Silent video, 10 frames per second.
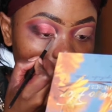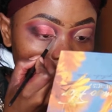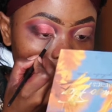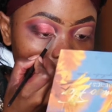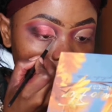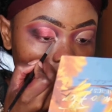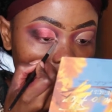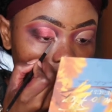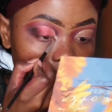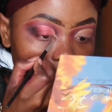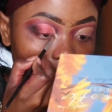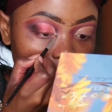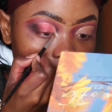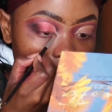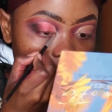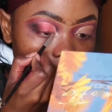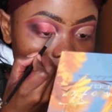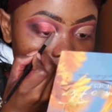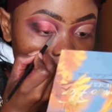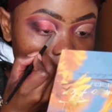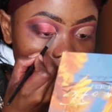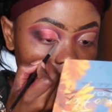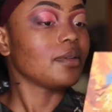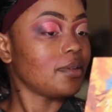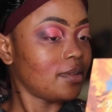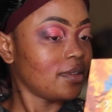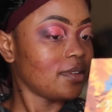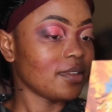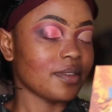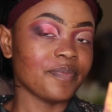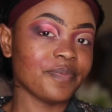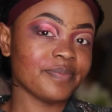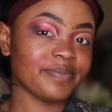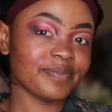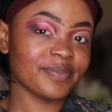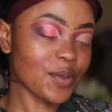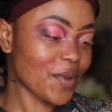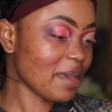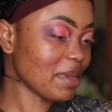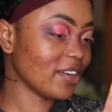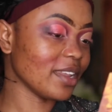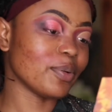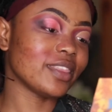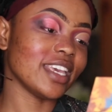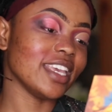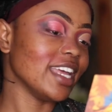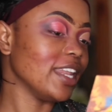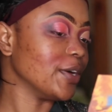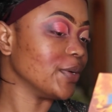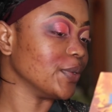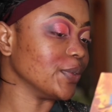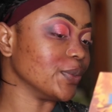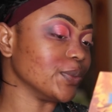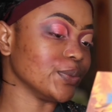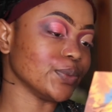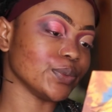as my highlighter. Where am I gonna put the yellow?